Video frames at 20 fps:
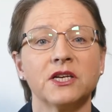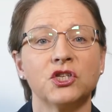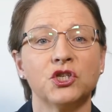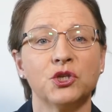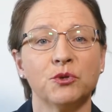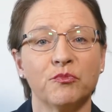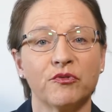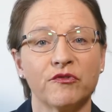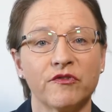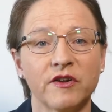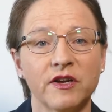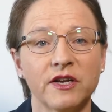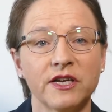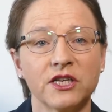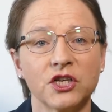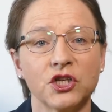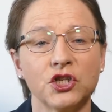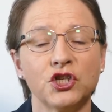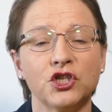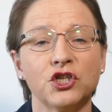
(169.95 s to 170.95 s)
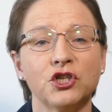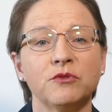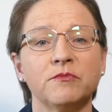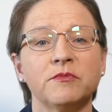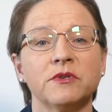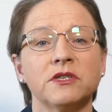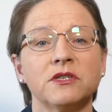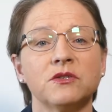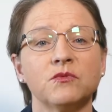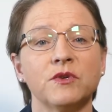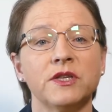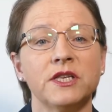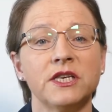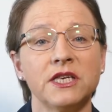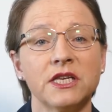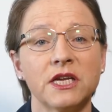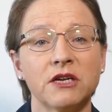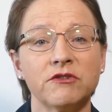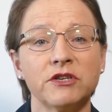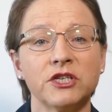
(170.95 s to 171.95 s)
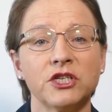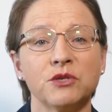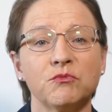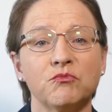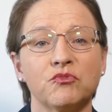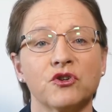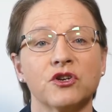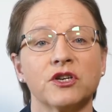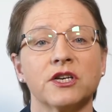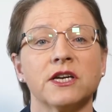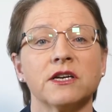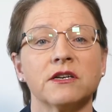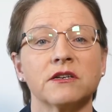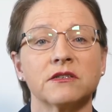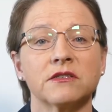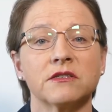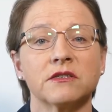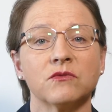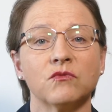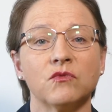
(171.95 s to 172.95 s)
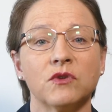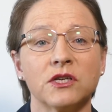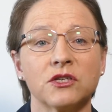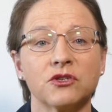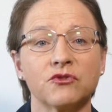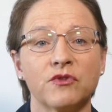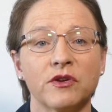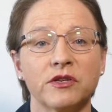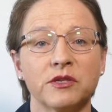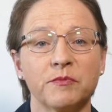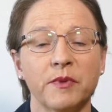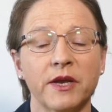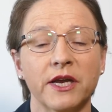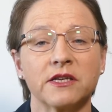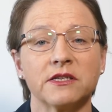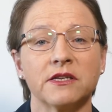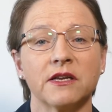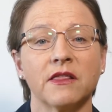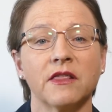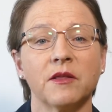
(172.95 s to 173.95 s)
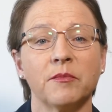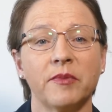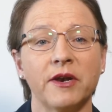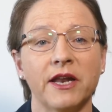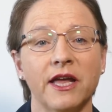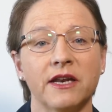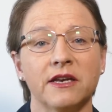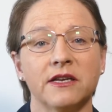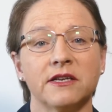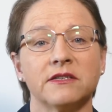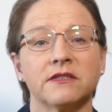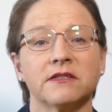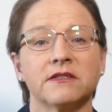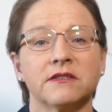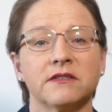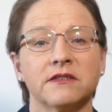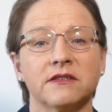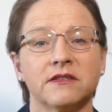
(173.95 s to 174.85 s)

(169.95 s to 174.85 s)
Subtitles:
to provide consumers with nourishing products whilst respecting the planet.